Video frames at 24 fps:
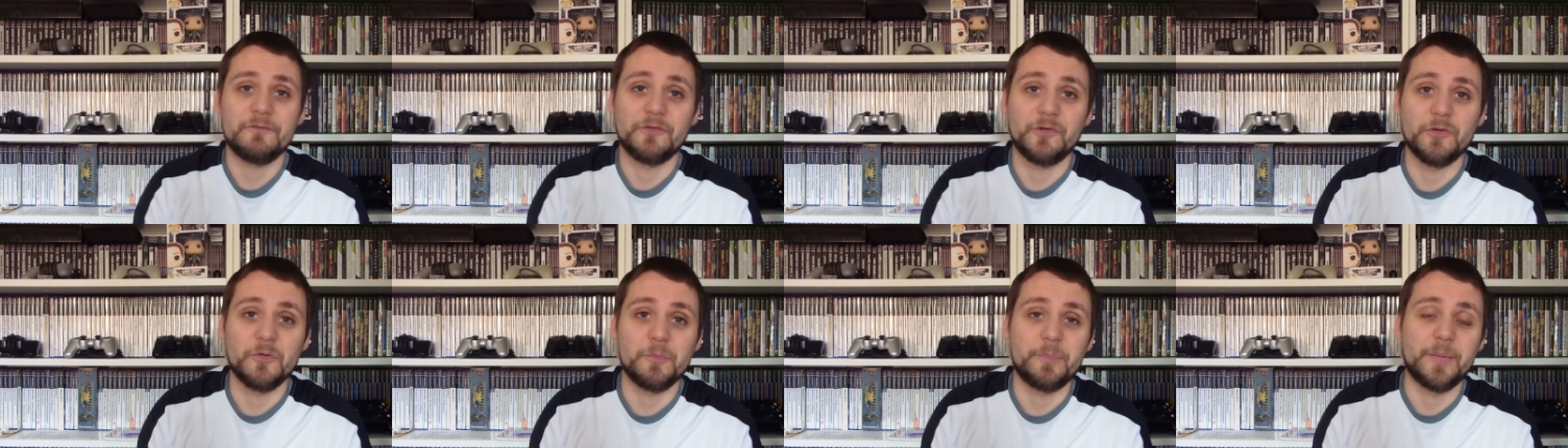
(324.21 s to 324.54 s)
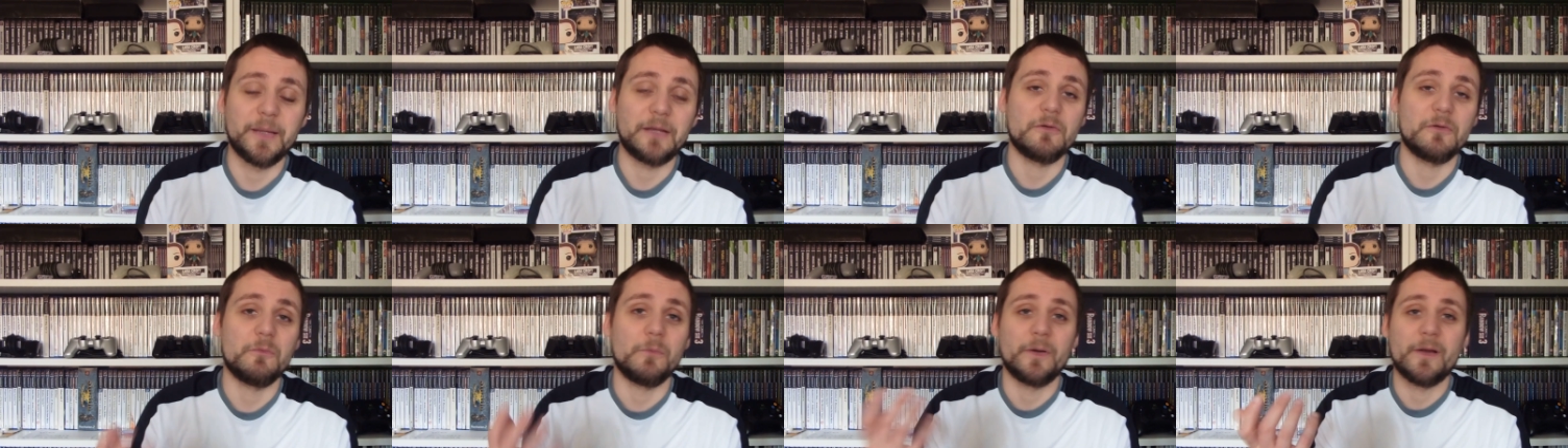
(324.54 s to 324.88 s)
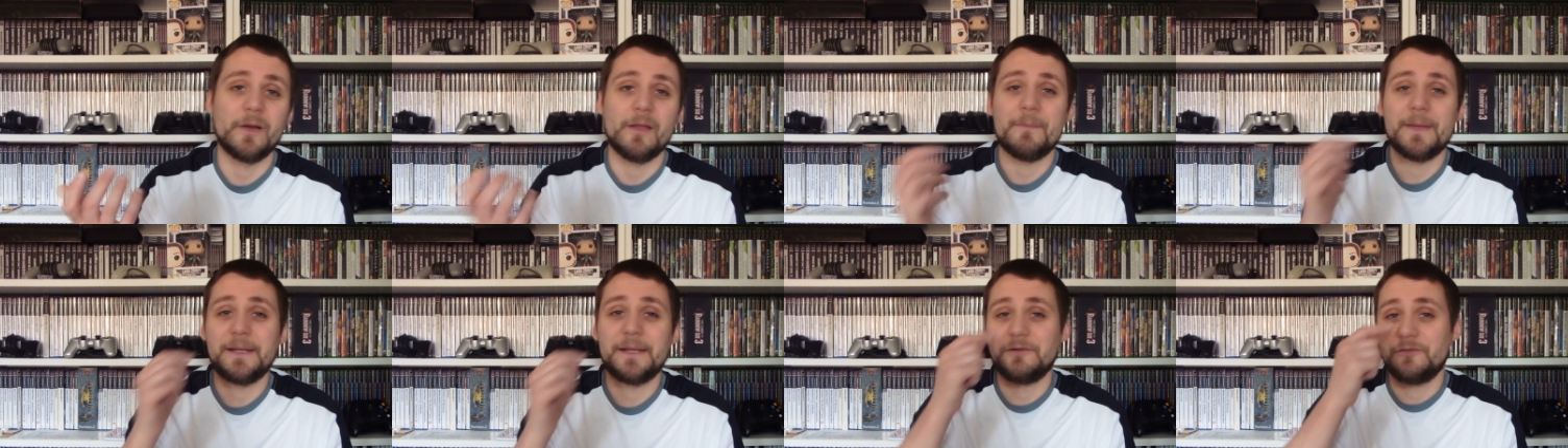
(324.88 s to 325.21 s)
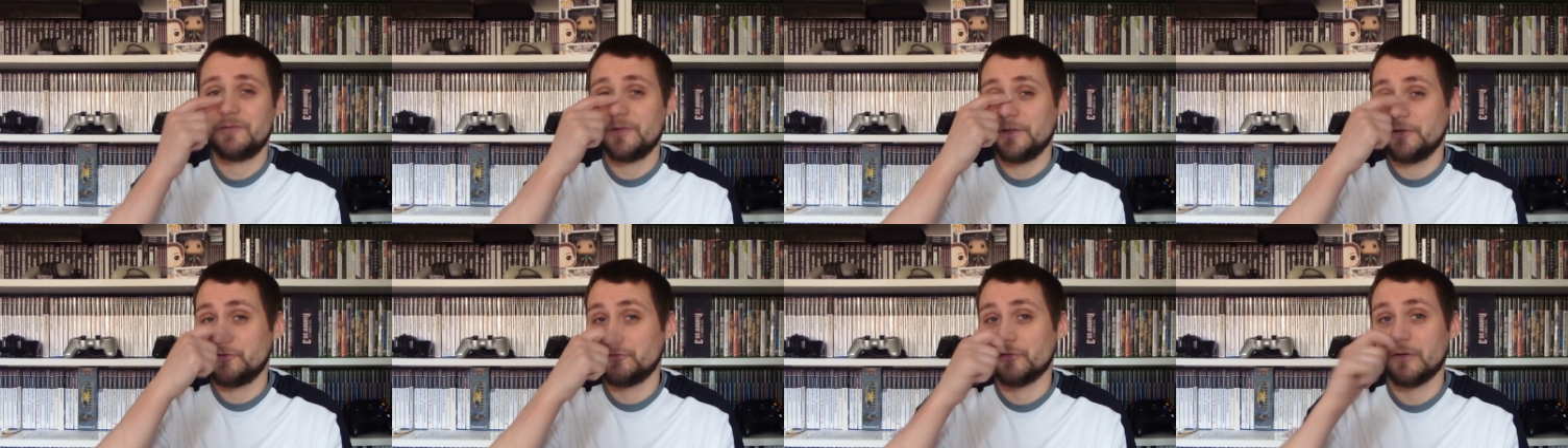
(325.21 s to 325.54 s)
I do pick up one of them
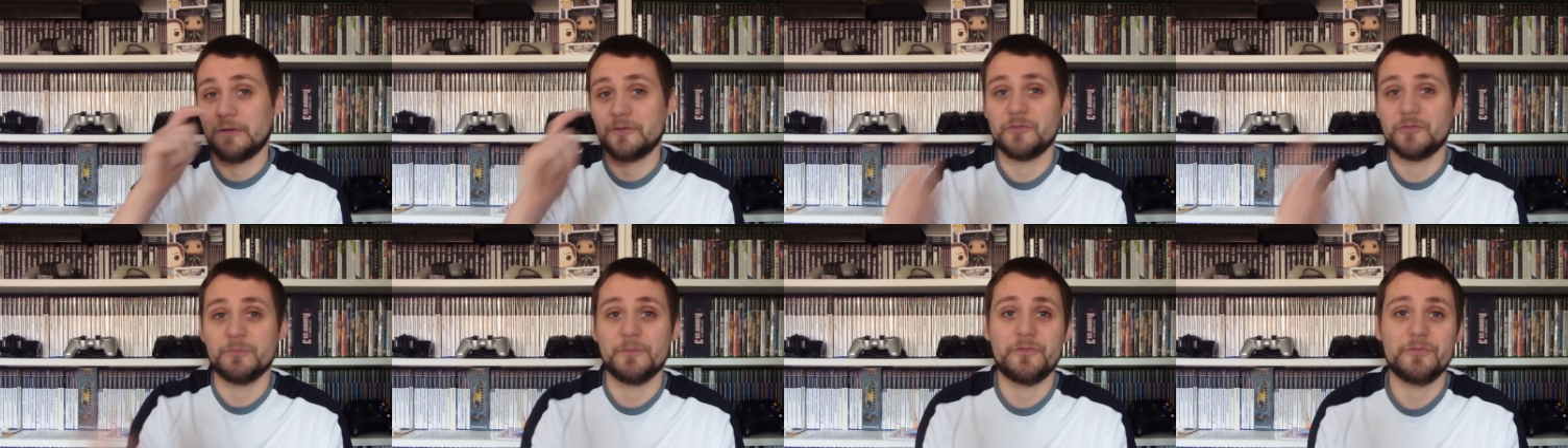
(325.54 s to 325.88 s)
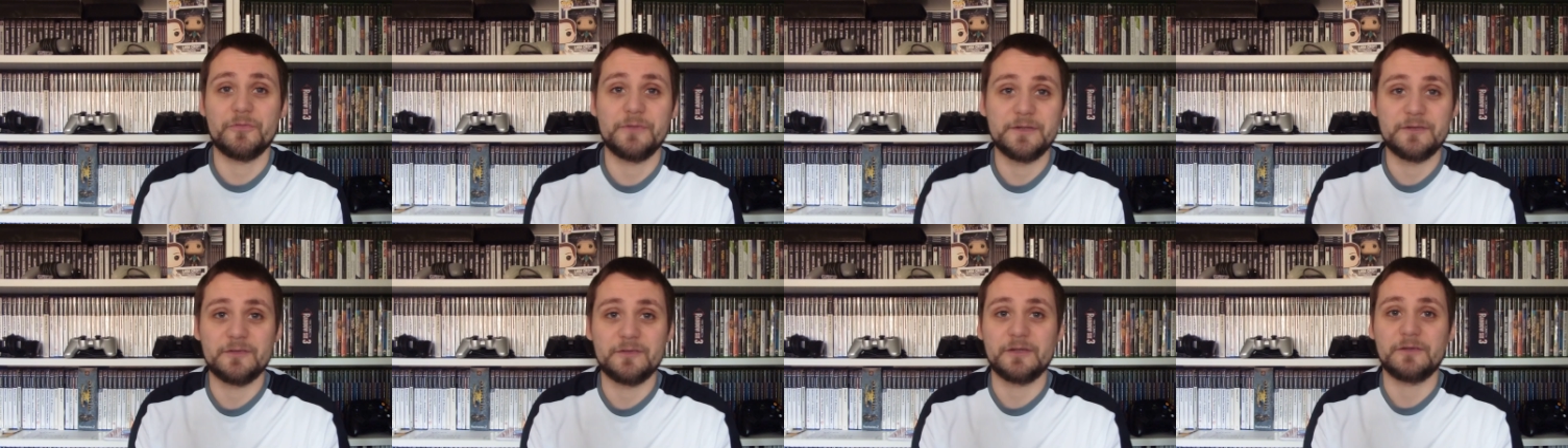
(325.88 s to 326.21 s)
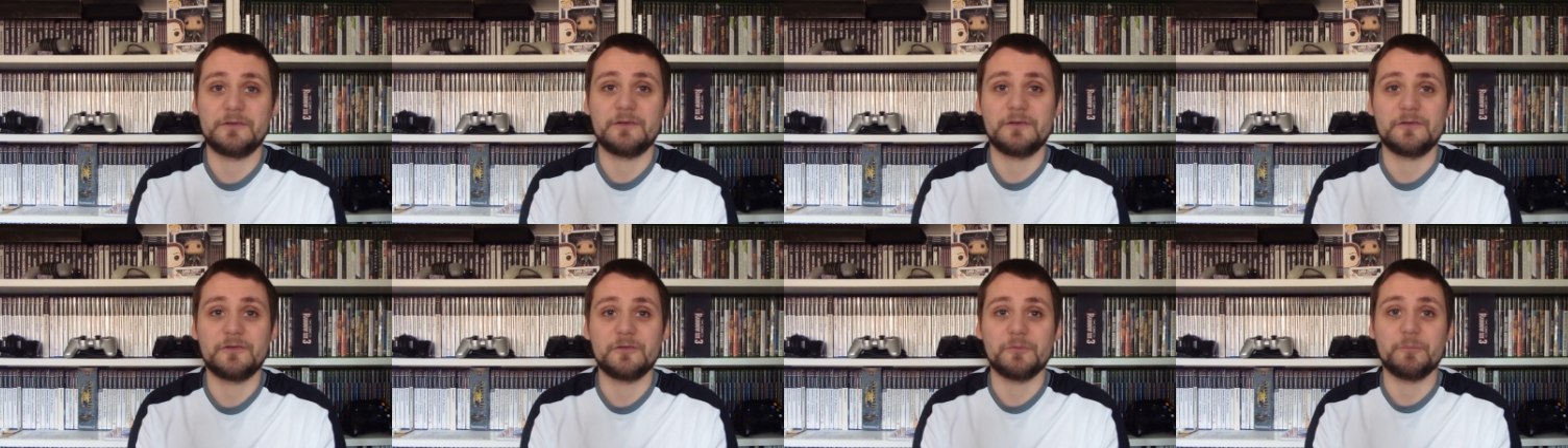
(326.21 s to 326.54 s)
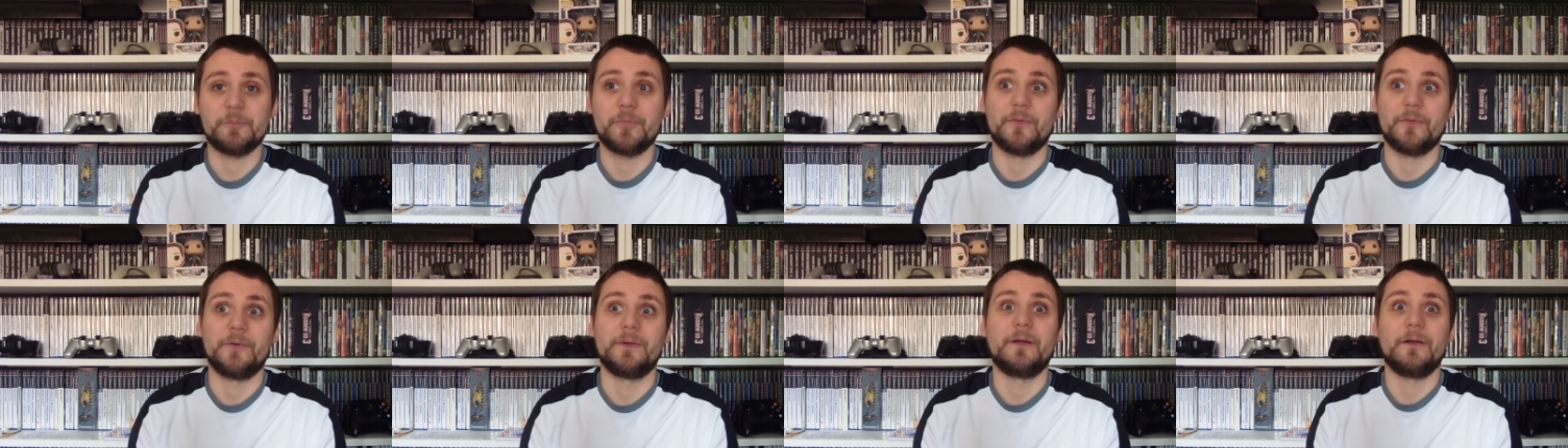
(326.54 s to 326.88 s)
HD drives from a 360 at some
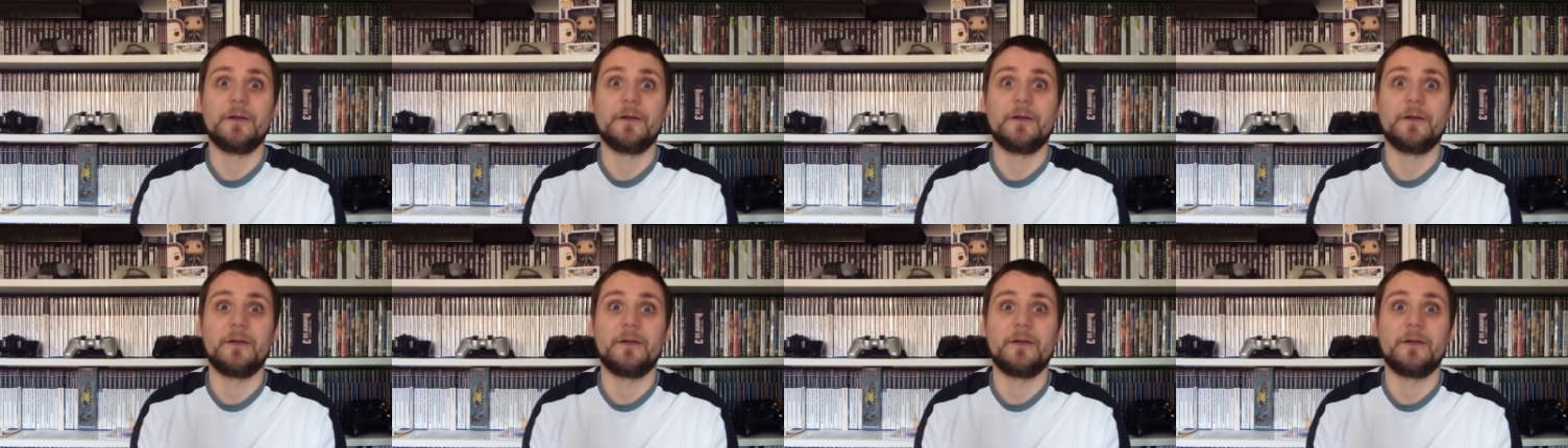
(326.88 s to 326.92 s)
point,